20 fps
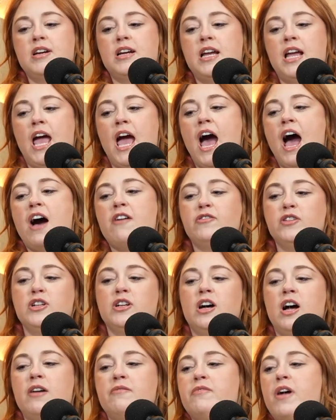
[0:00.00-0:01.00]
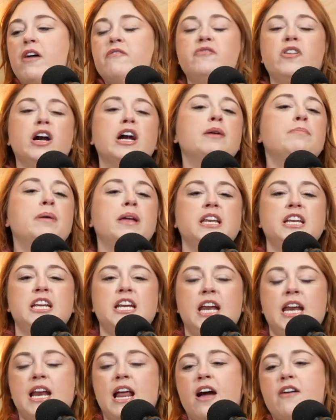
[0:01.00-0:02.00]
I'm very
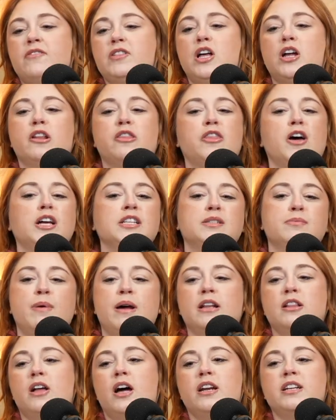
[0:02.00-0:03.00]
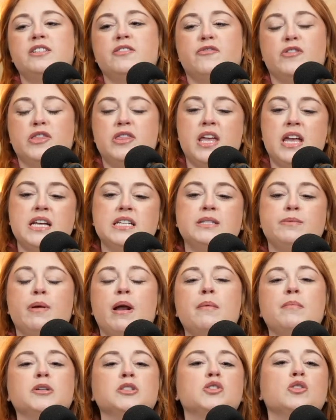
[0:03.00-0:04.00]
opinionated. I have a lot of thoughts about a lot of different things, but
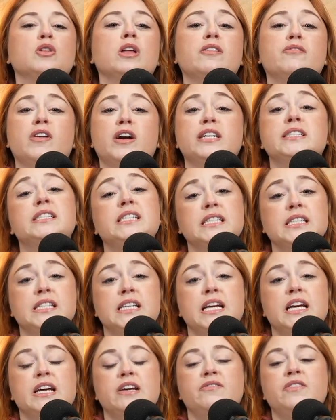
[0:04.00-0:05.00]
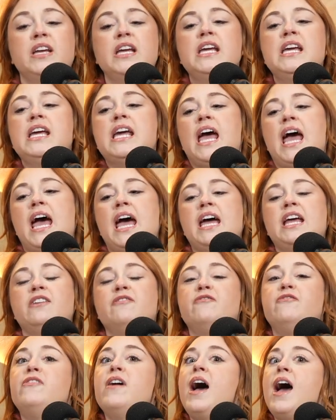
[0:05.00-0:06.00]
I'm also like very sensitive and
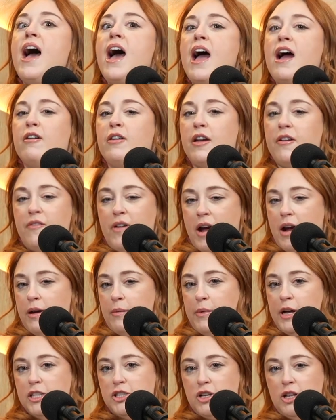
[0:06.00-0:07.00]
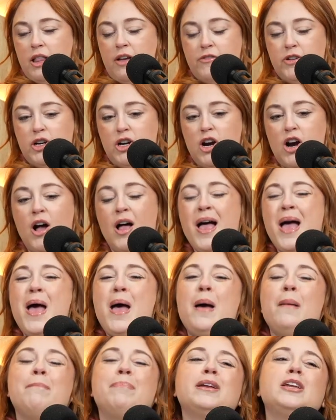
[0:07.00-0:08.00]
very, very much a lover girl.
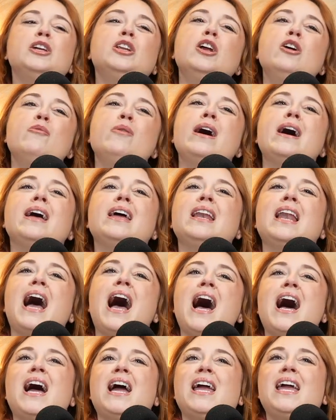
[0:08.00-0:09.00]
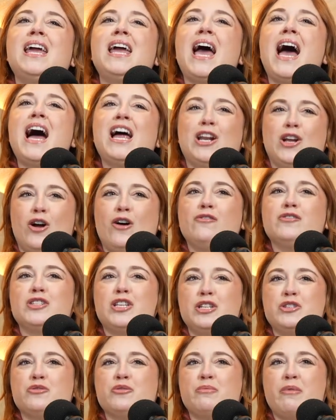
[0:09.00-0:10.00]
But you know what? I had a
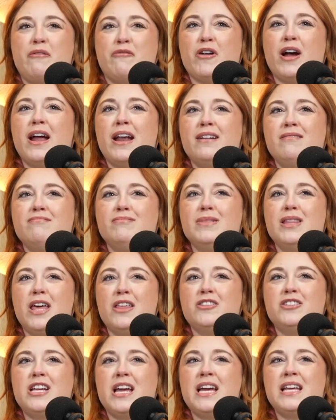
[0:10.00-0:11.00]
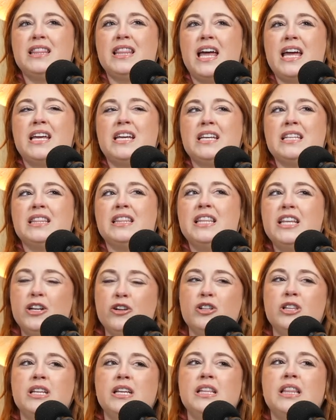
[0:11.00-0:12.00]
conversation with my friend the other day. Like
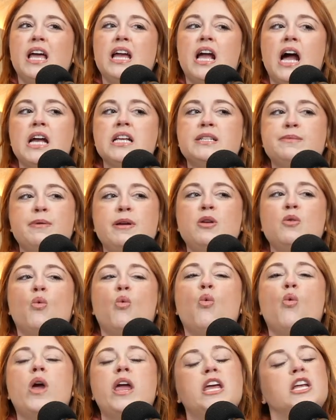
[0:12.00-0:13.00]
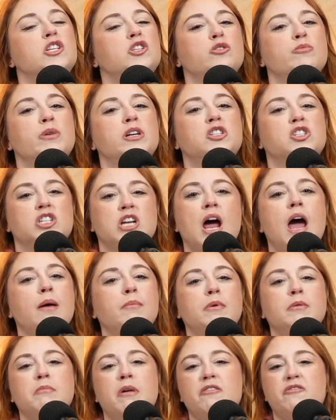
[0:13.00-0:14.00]
literally, like I spent way too much time
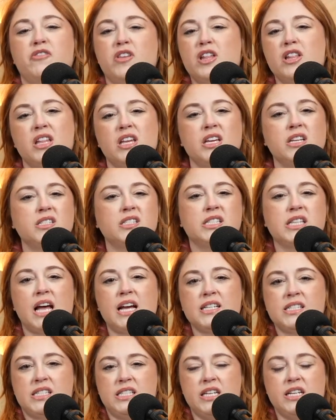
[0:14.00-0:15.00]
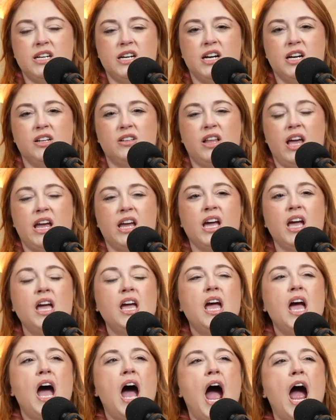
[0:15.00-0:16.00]
in my feelings last year. Like,
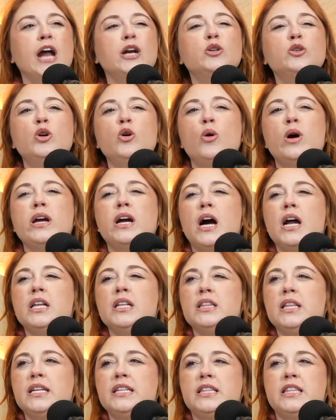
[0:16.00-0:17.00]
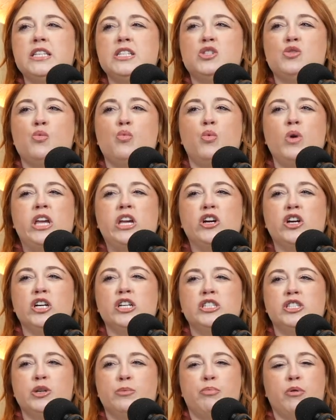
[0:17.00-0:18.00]
I don't know. I got in like this
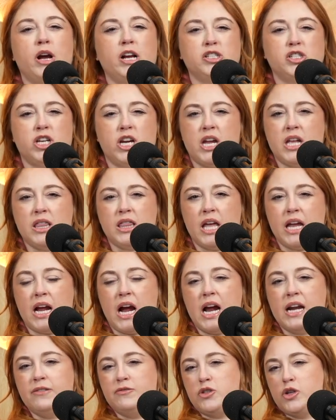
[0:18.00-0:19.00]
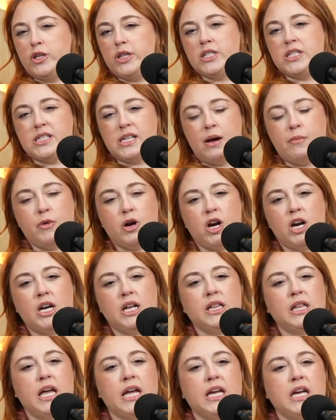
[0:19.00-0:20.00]
weird depression, like kind of during the summer, and
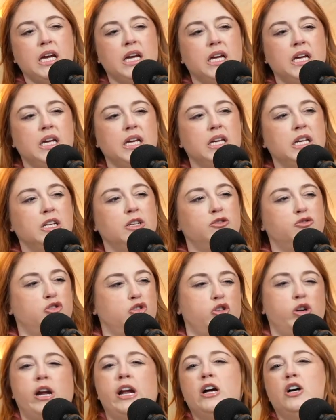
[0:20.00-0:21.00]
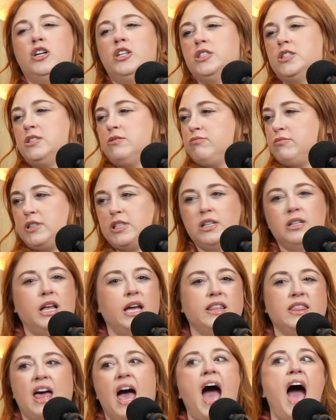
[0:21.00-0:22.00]
it like trailed to
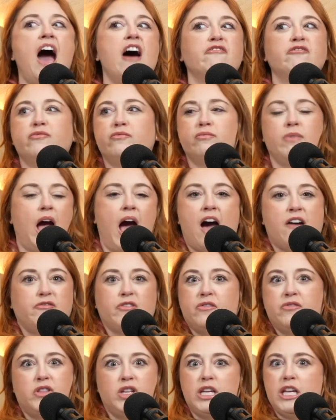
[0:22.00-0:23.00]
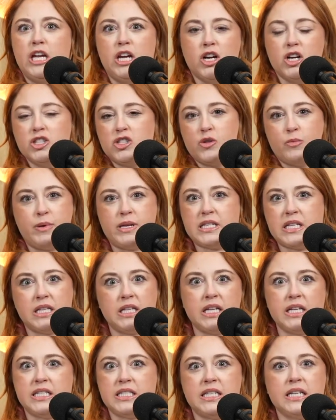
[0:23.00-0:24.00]
like the half of the year. So basically
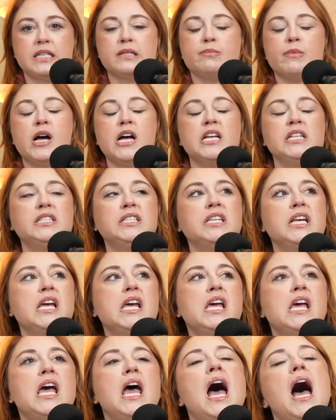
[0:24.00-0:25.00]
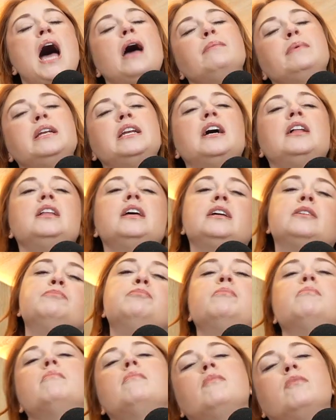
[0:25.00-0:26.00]
like 6 months. I mean, not like,
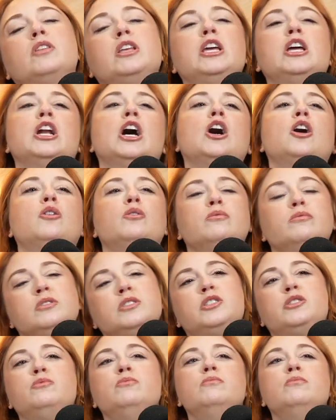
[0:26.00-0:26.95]
you know,